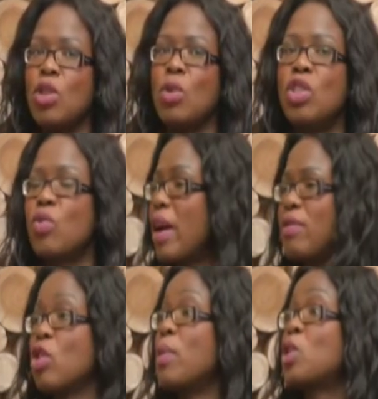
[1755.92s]
derive
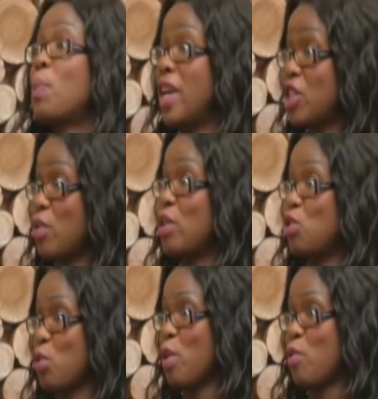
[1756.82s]
so much pleasure and
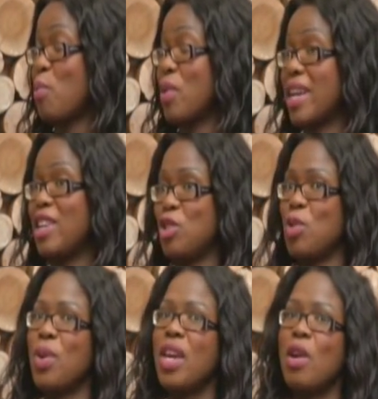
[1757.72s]
joy from what I
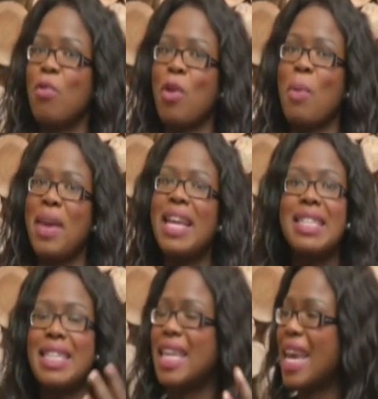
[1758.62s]
do, from
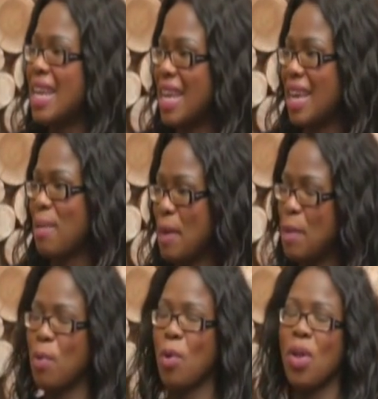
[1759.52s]
entertaining
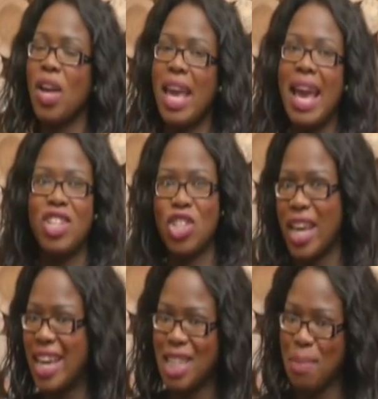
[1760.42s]
people,
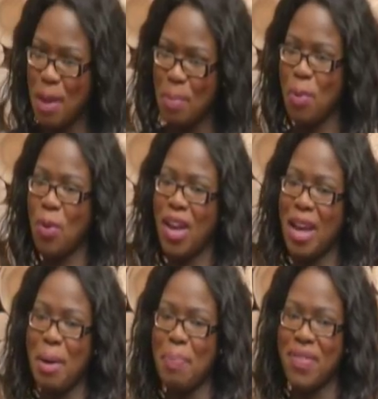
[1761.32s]
educating people.
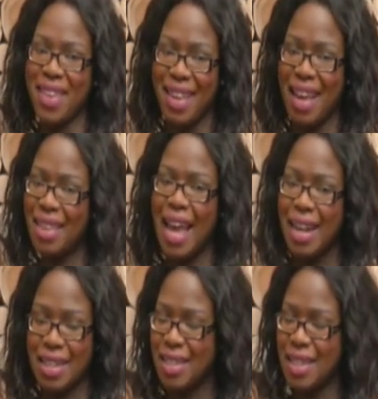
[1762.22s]

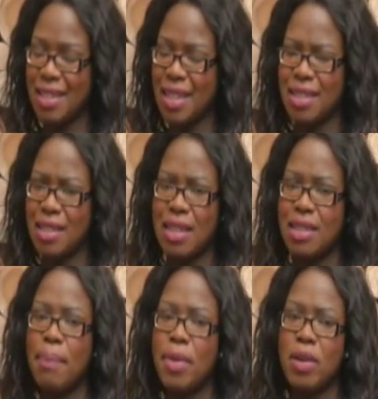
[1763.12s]
It's
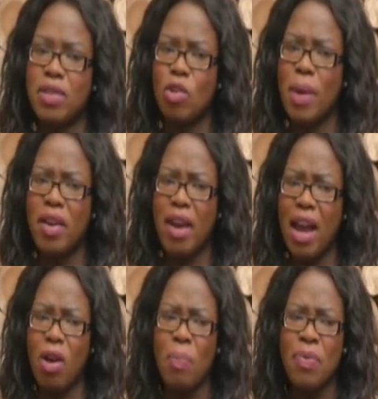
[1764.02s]
something else. No matter how